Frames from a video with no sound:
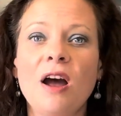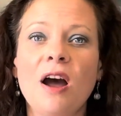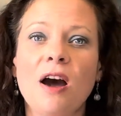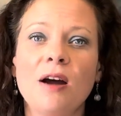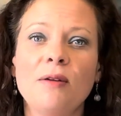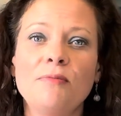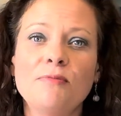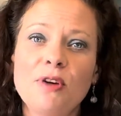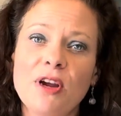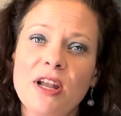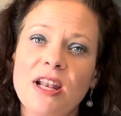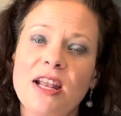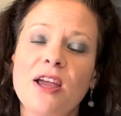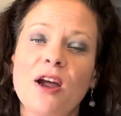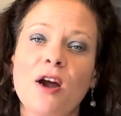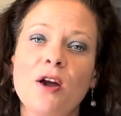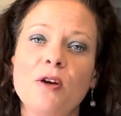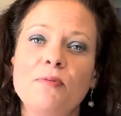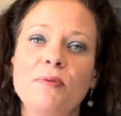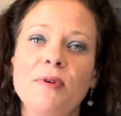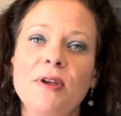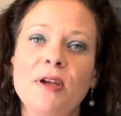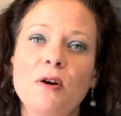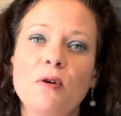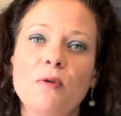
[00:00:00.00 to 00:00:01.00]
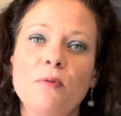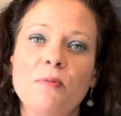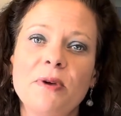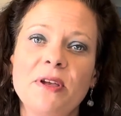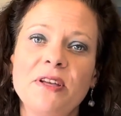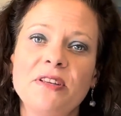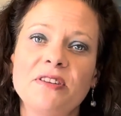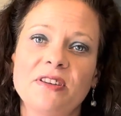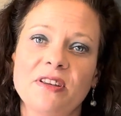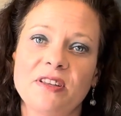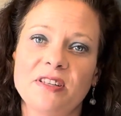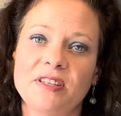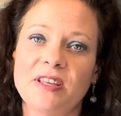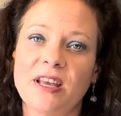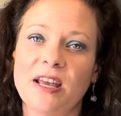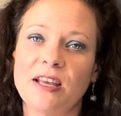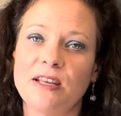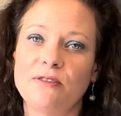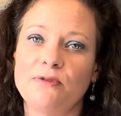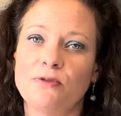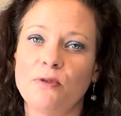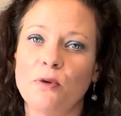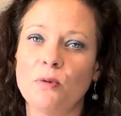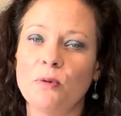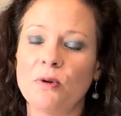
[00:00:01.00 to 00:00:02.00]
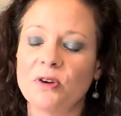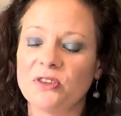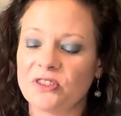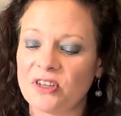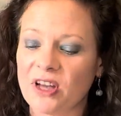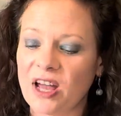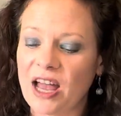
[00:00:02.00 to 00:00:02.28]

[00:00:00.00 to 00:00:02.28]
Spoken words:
I'm really hoping it will be successful because I